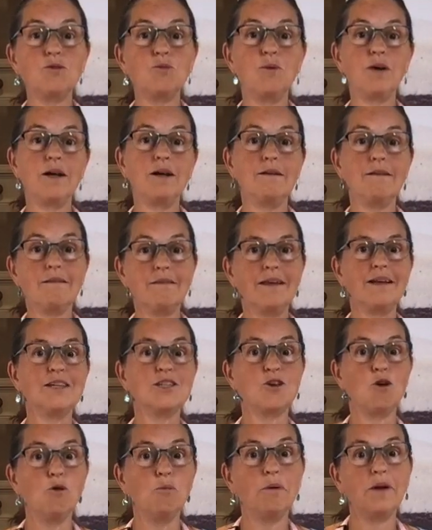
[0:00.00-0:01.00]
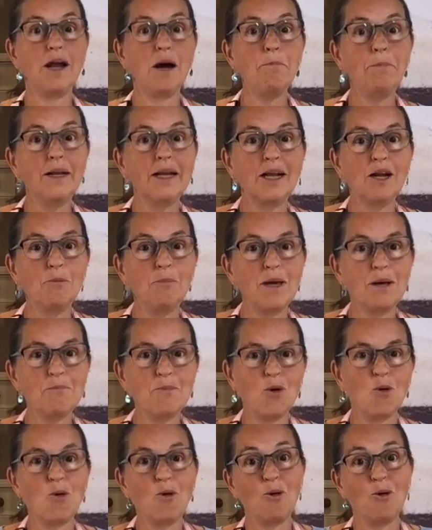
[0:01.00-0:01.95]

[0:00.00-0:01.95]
when things open up a little bit more,